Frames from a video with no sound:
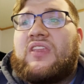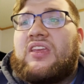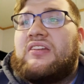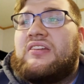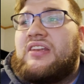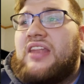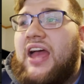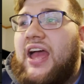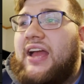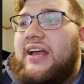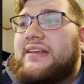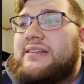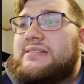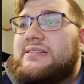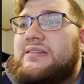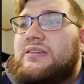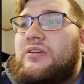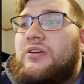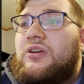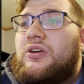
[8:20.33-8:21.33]

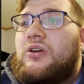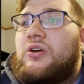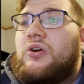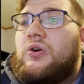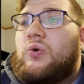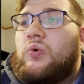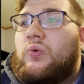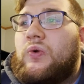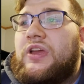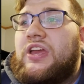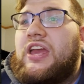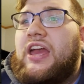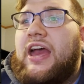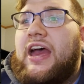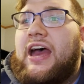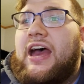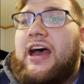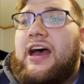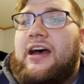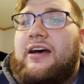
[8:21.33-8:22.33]
Next, we
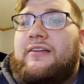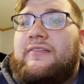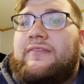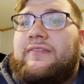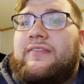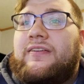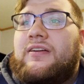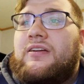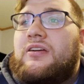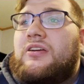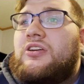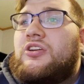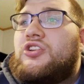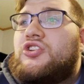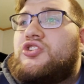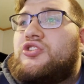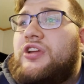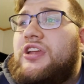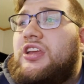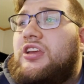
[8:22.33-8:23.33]
have
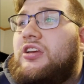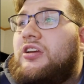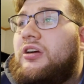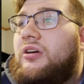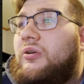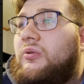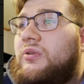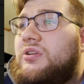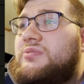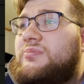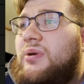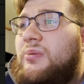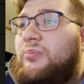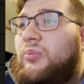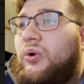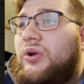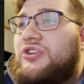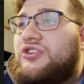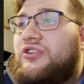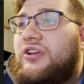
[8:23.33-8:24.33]
Trico. Where's my
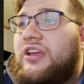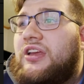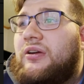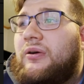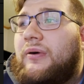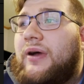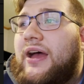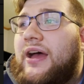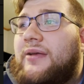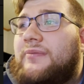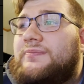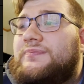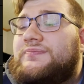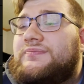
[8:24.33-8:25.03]
boy Trico at?